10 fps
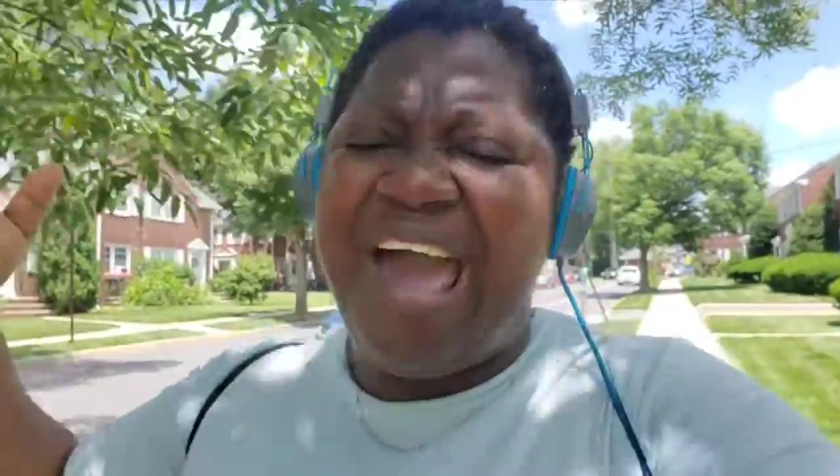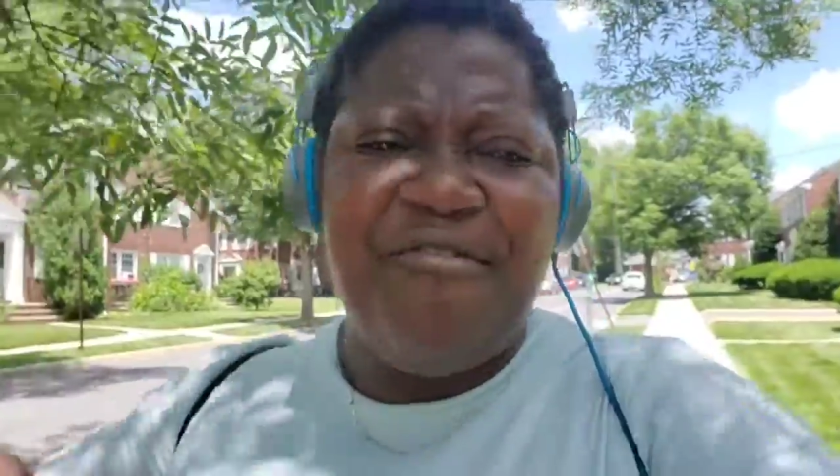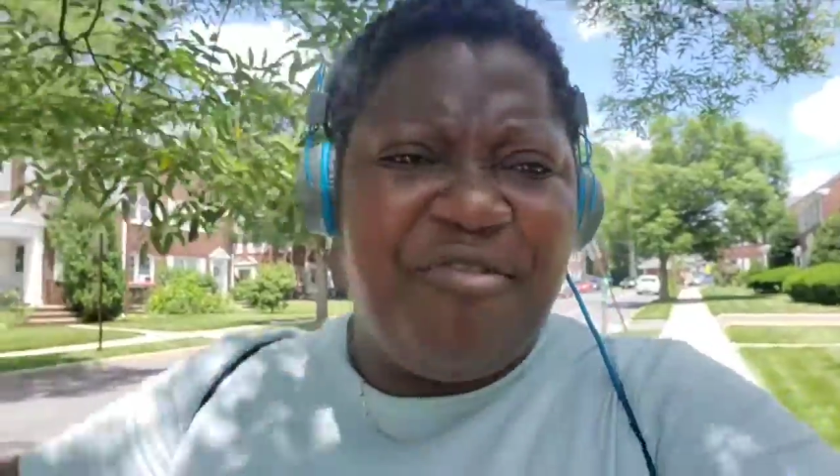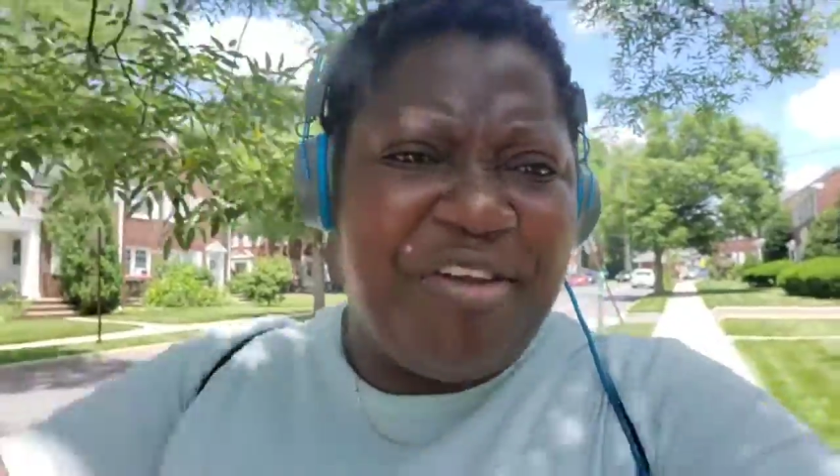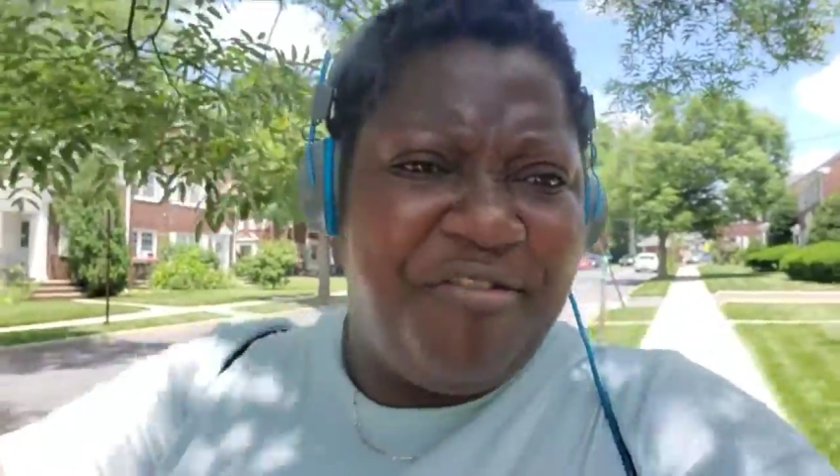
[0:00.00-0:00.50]

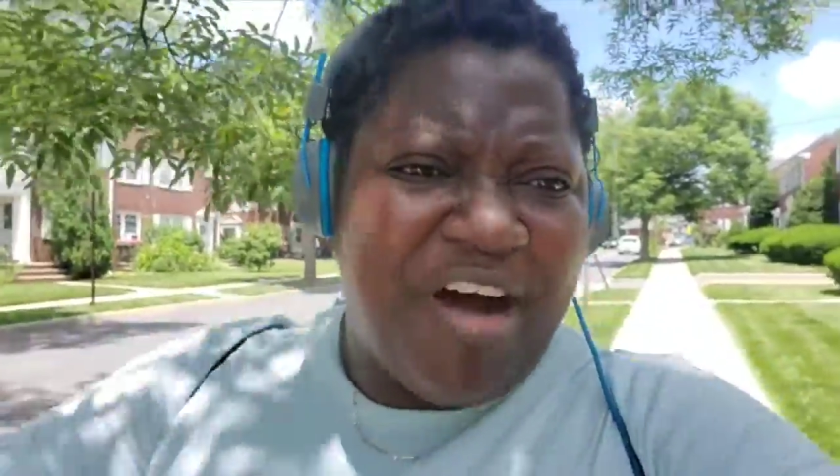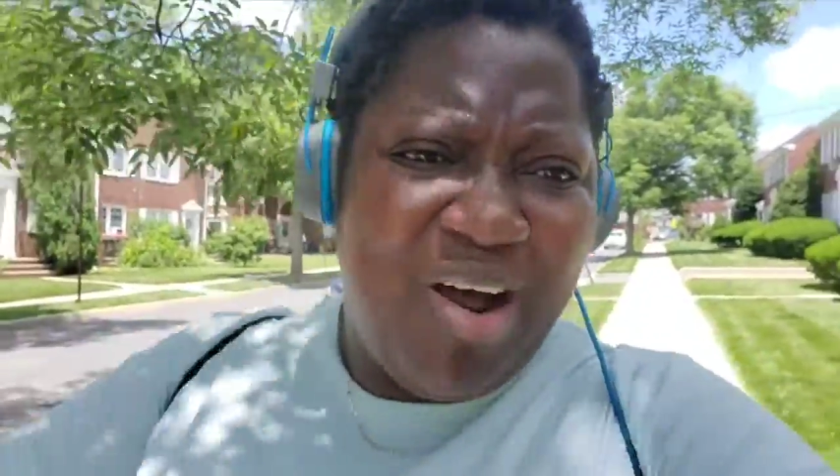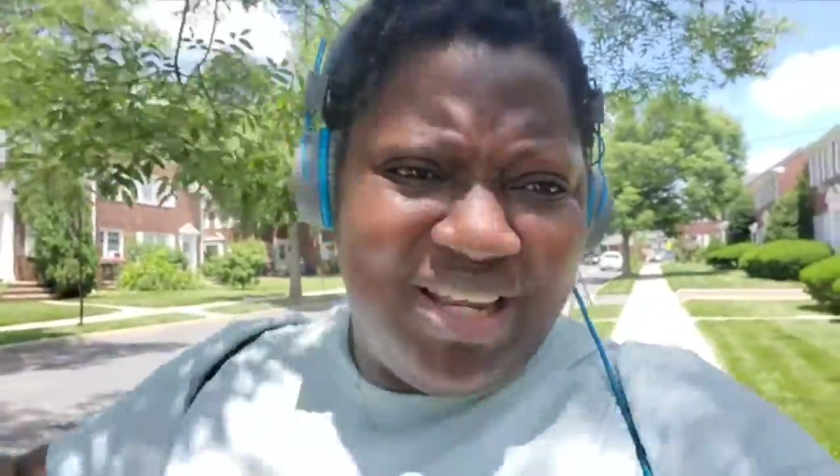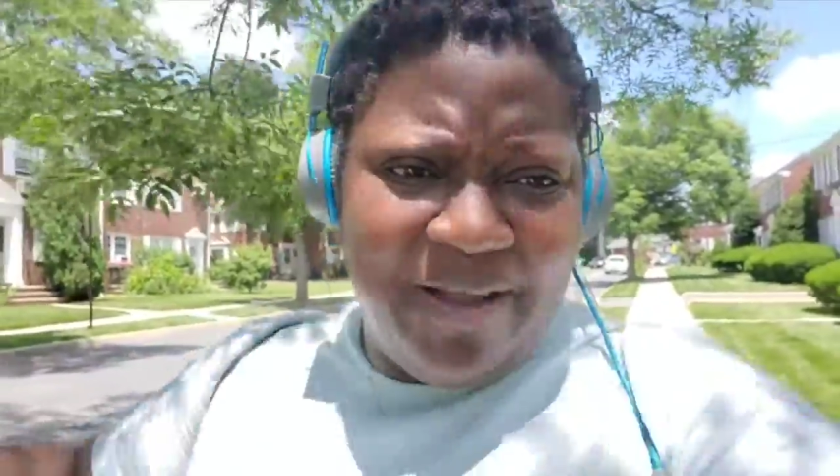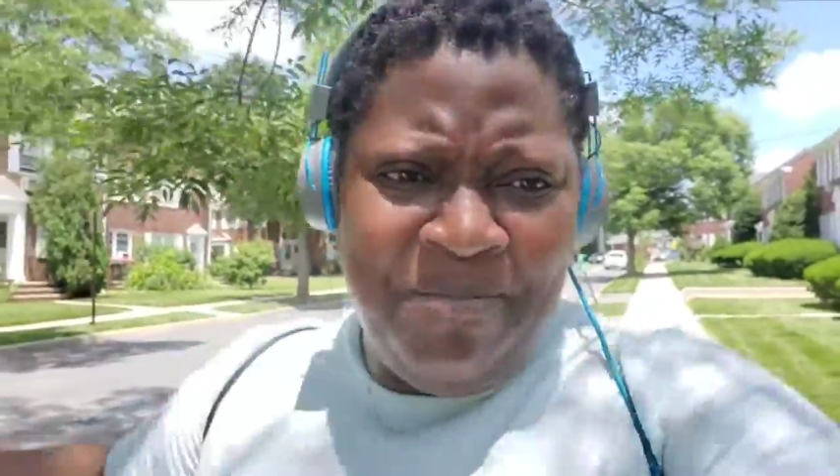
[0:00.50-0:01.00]
every
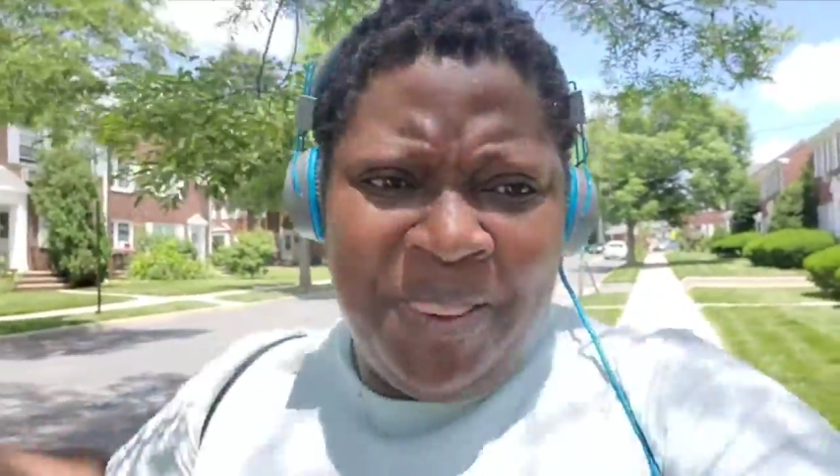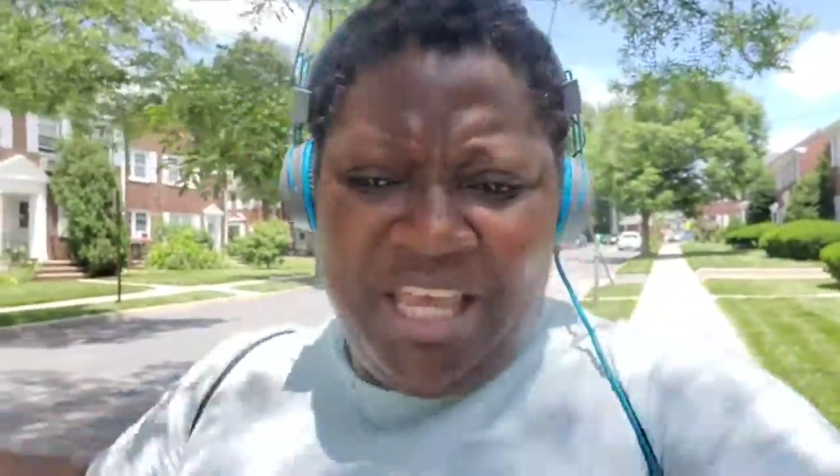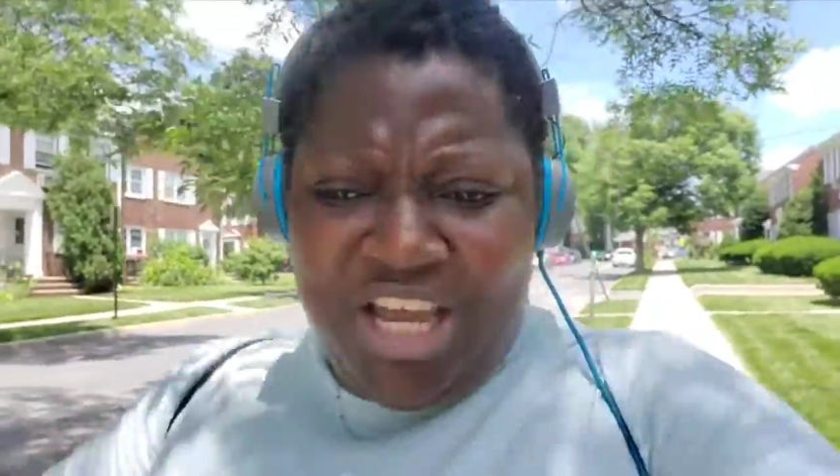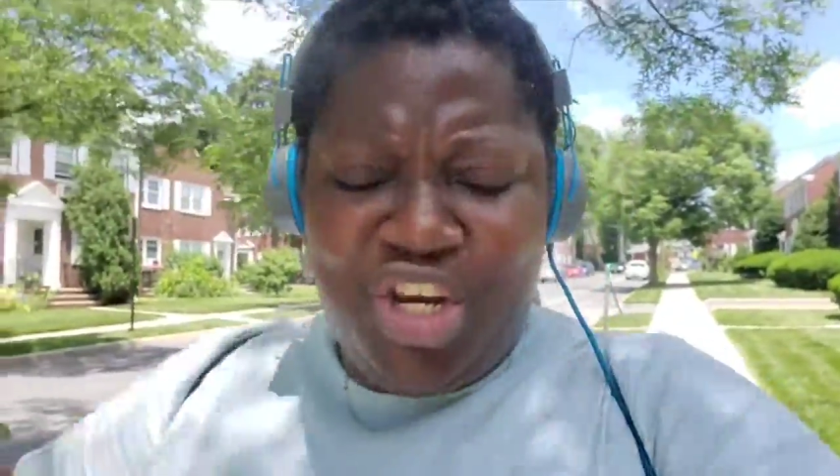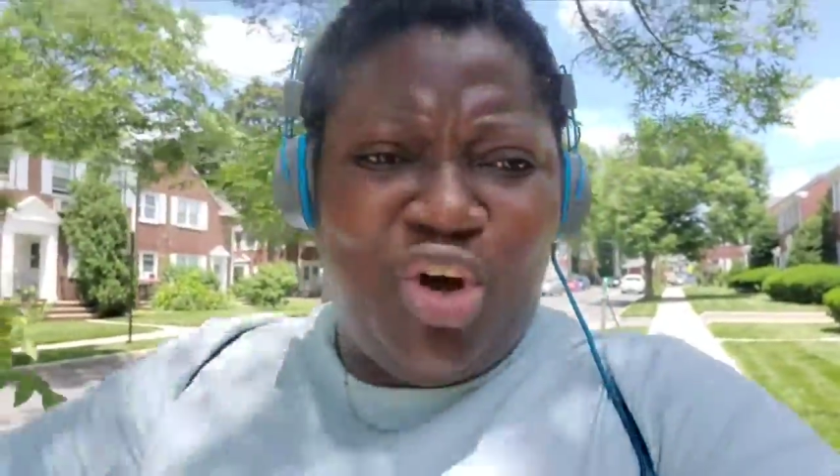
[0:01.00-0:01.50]
valley
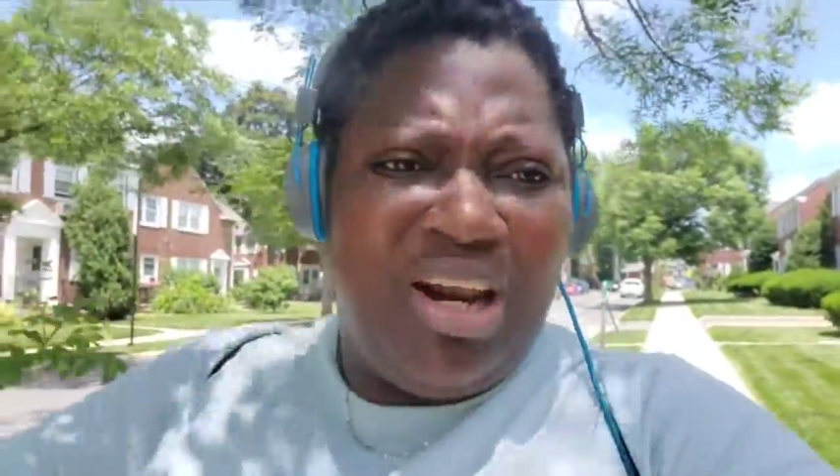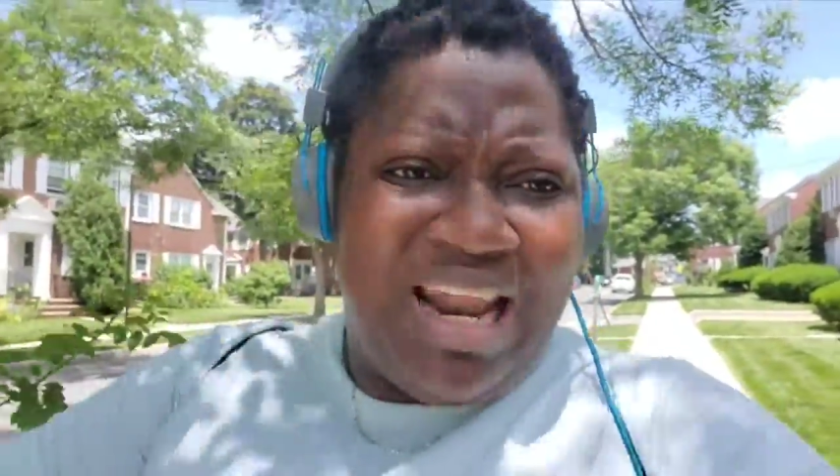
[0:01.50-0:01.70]
in your